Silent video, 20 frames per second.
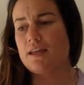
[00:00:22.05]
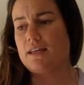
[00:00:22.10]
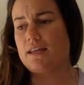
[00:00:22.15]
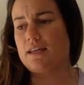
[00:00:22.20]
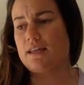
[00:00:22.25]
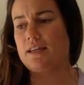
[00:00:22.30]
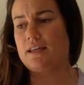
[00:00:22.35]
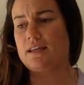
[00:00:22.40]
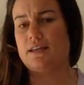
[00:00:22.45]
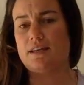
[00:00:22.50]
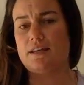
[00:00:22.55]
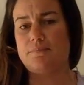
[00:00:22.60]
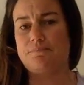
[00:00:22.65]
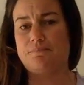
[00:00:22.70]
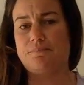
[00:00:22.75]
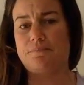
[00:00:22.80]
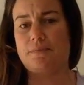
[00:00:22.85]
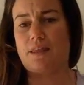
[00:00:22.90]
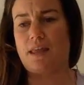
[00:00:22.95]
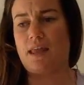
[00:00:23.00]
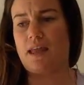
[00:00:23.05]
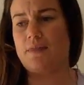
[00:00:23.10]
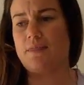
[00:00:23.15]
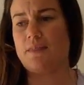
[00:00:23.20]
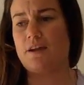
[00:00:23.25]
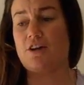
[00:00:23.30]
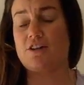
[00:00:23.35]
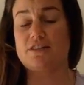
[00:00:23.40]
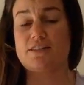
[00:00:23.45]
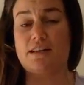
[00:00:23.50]
and
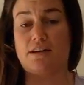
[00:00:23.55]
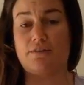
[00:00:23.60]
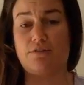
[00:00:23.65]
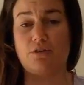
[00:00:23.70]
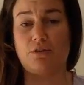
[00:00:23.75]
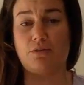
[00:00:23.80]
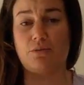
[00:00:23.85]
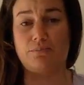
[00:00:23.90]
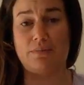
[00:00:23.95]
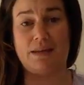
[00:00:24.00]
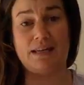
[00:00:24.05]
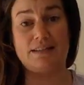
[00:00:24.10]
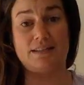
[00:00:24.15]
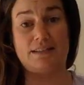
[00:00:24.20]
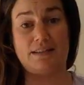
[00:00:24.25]
there are several main